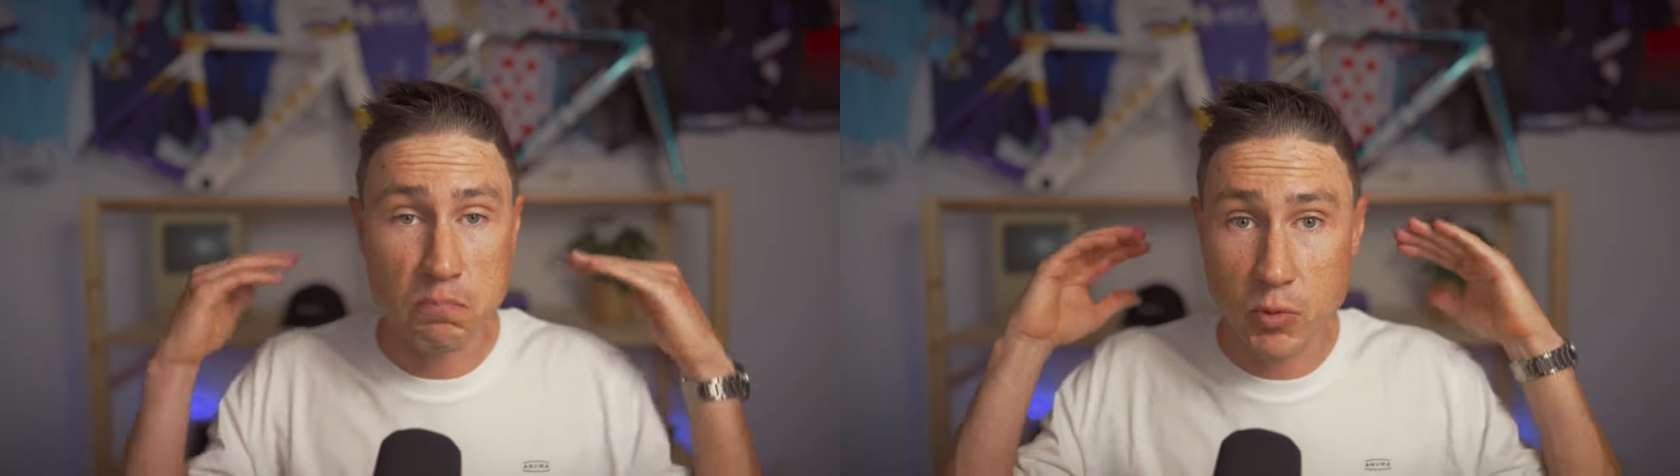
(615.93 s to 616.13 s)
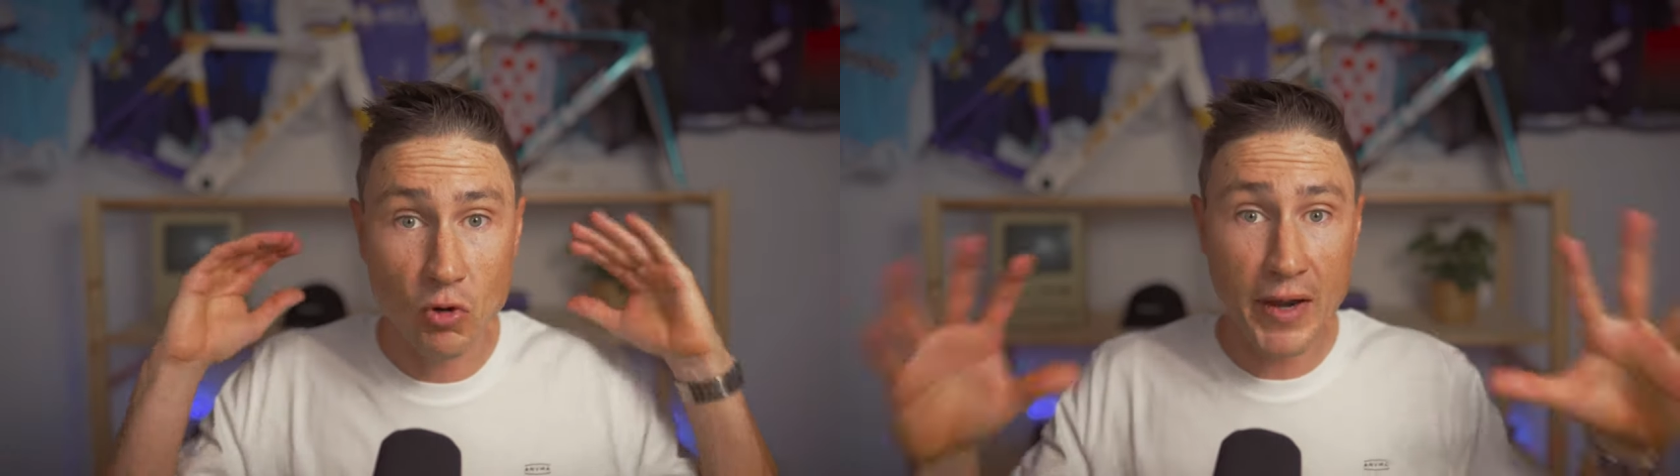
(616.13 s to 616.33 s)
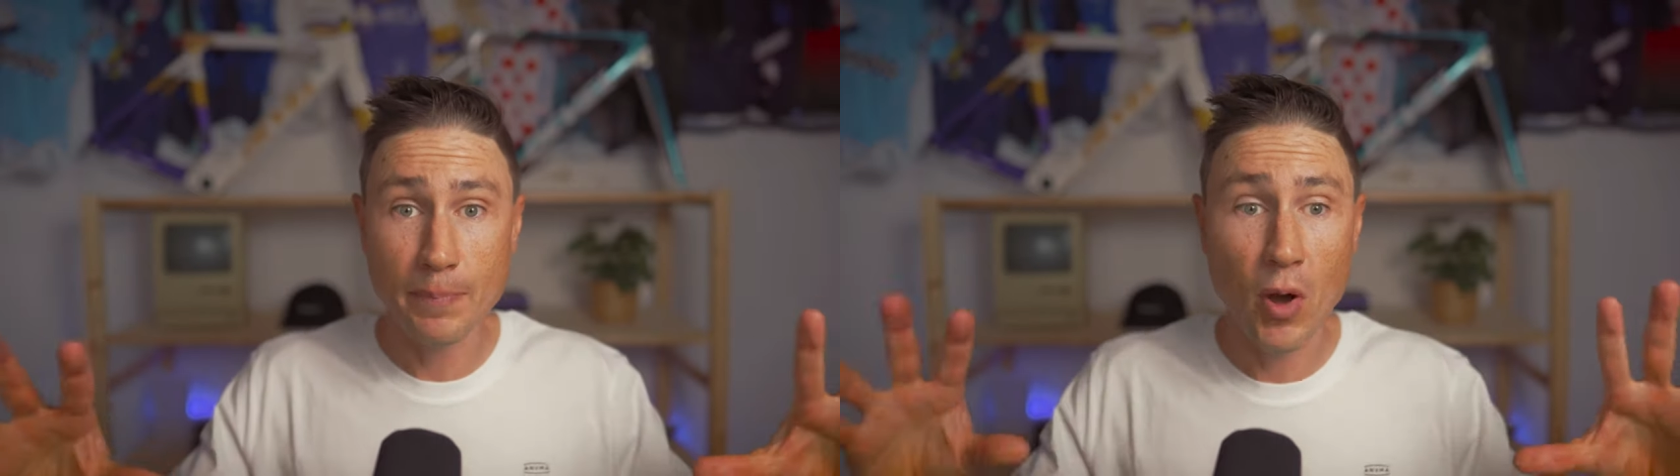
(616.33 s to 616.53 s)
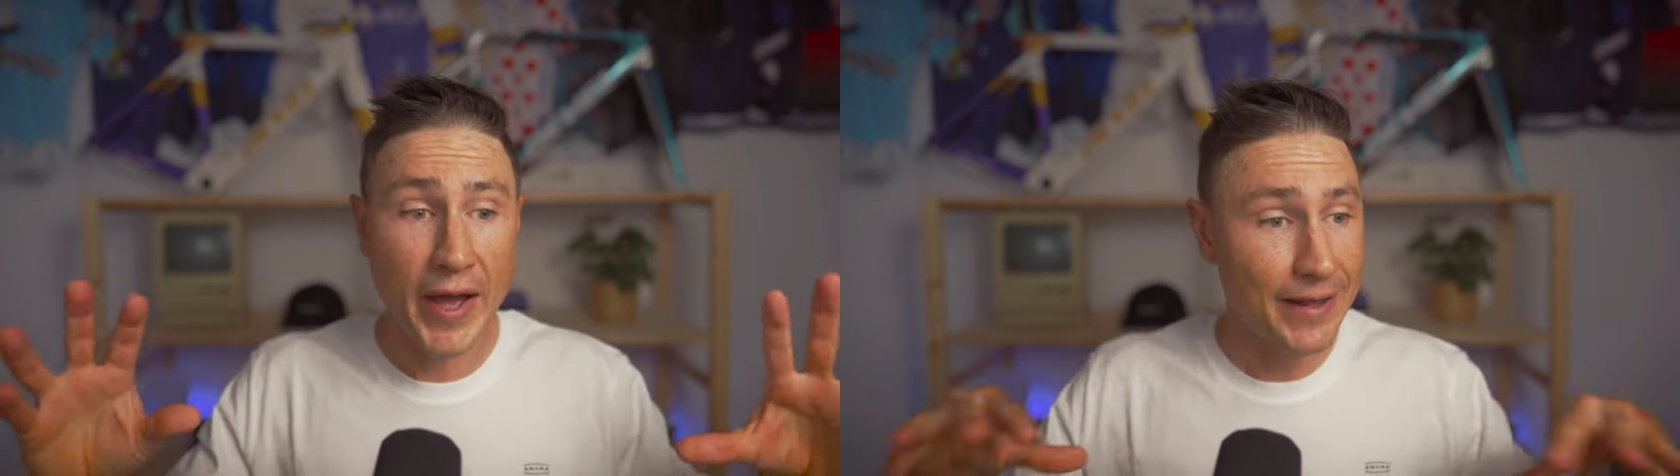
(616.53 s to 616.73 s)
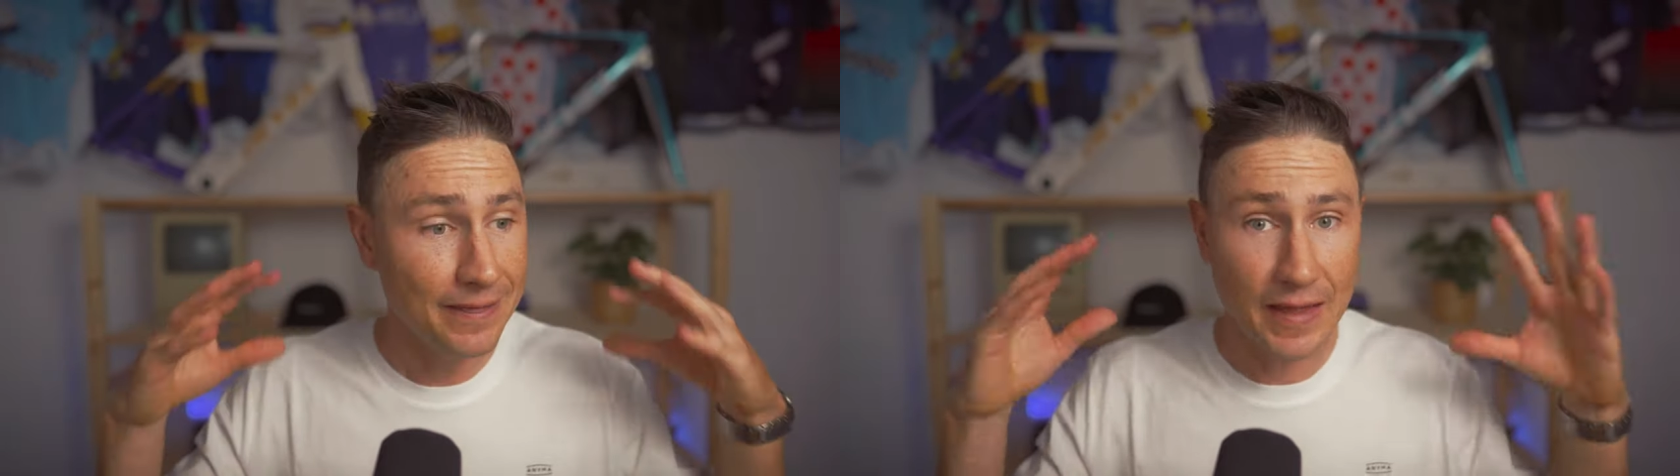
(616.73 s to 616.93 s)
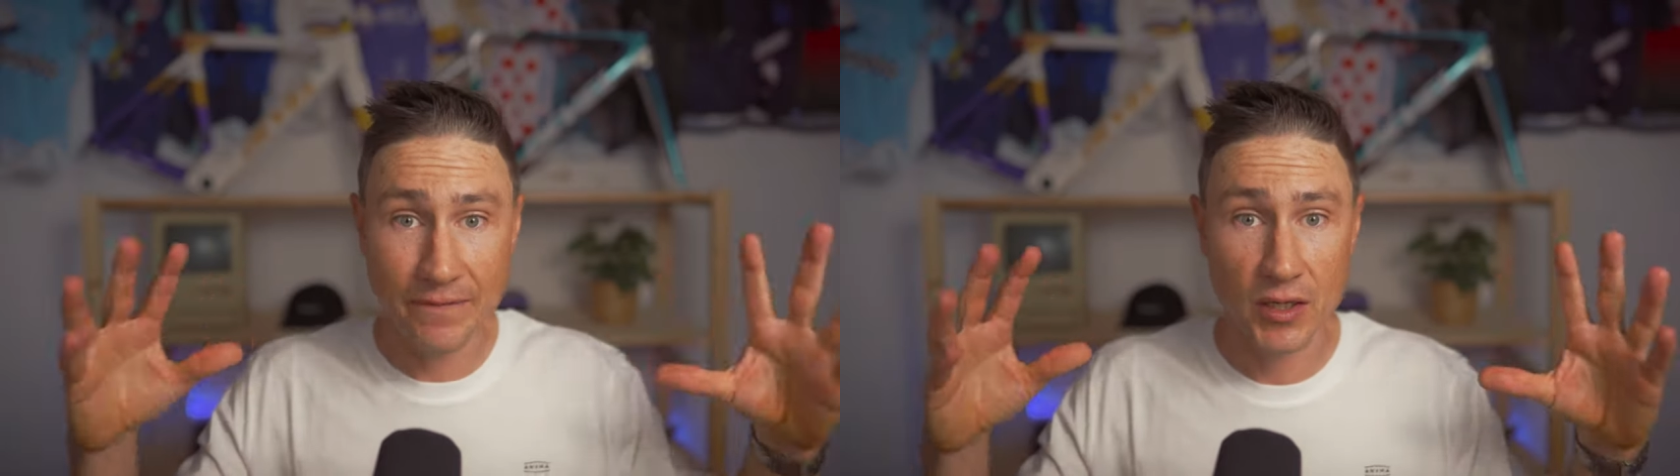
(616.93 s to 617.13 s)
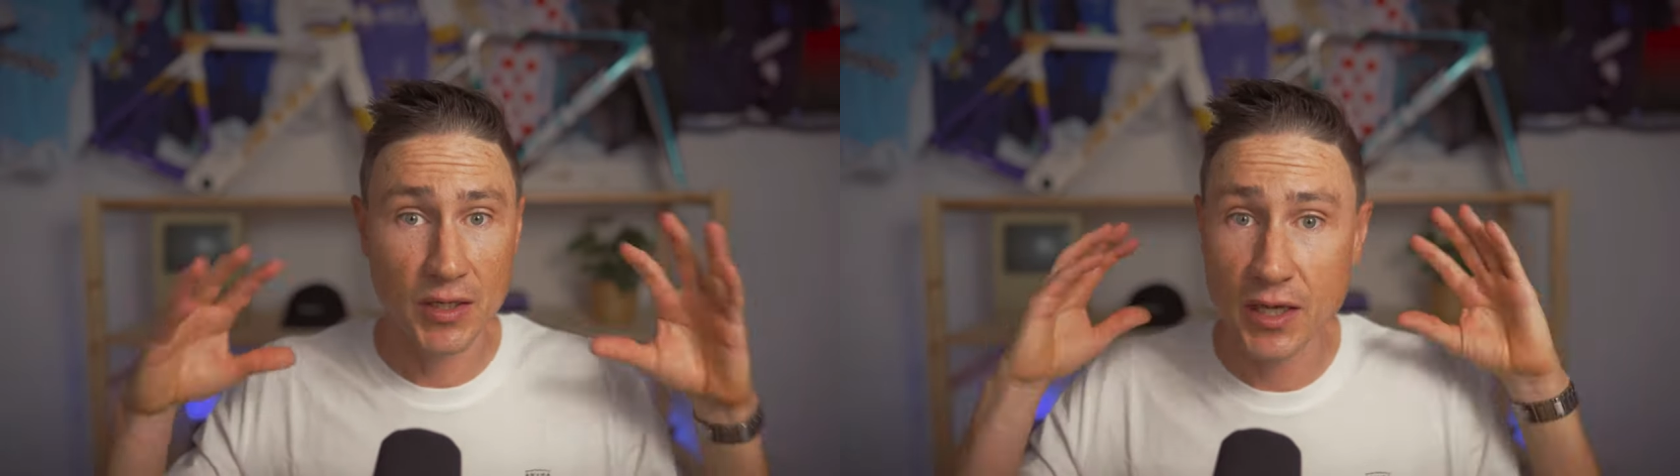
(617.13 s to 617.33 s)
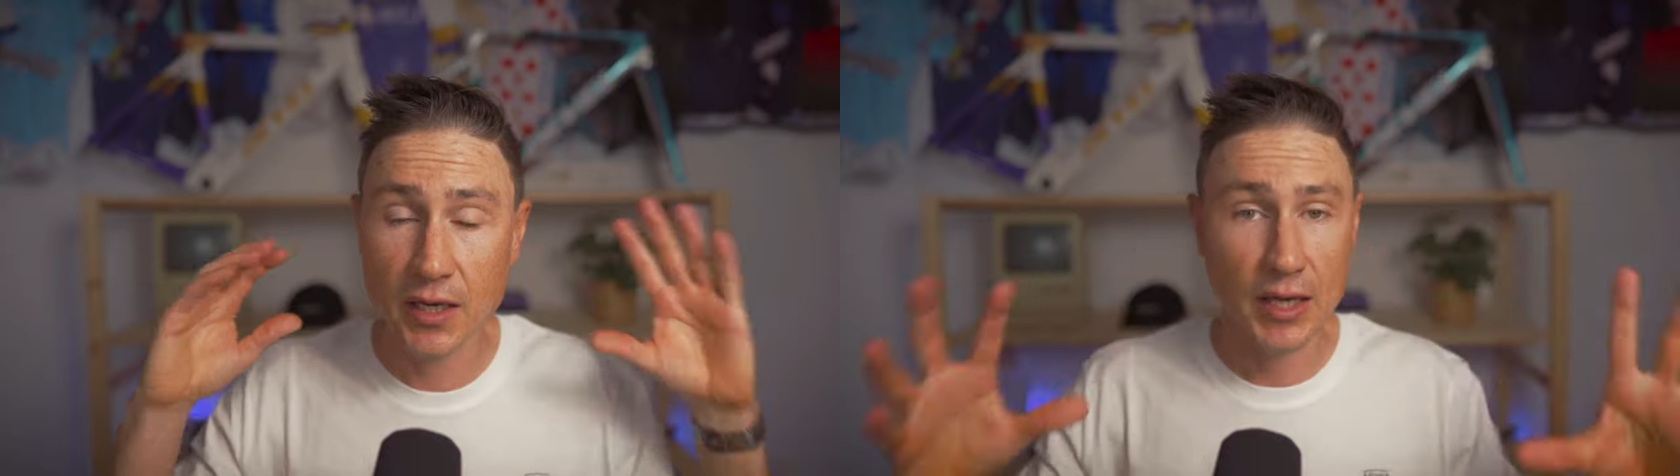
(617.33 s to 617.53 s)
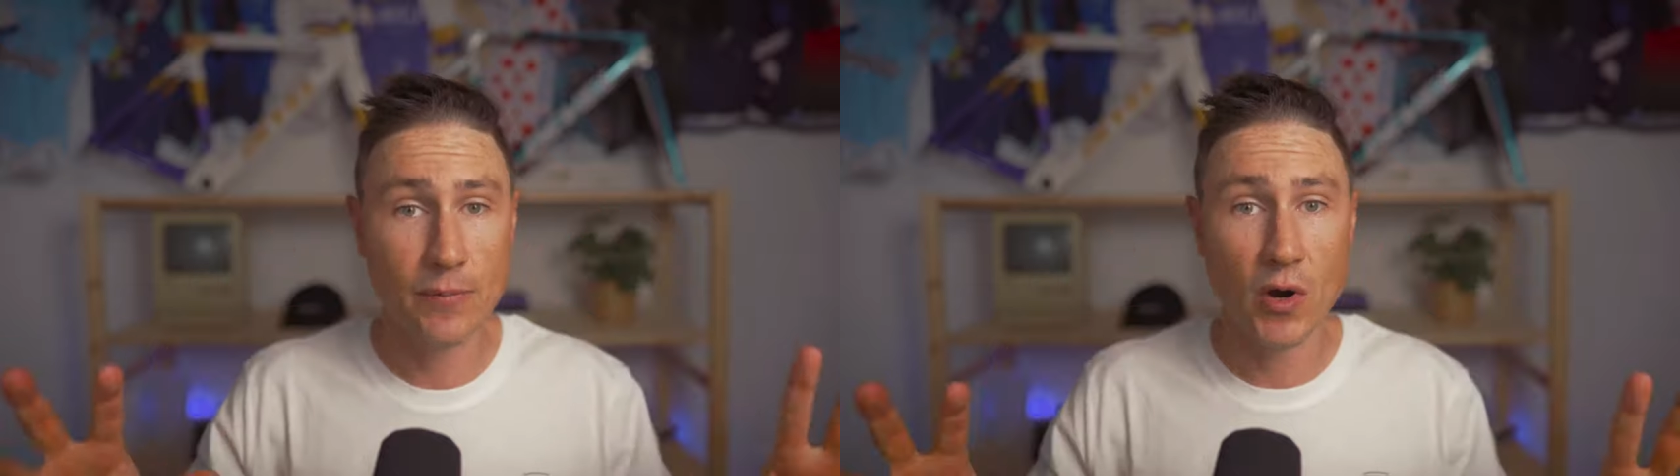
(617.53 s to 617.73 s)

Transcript: Great bike, love it. Gonna keep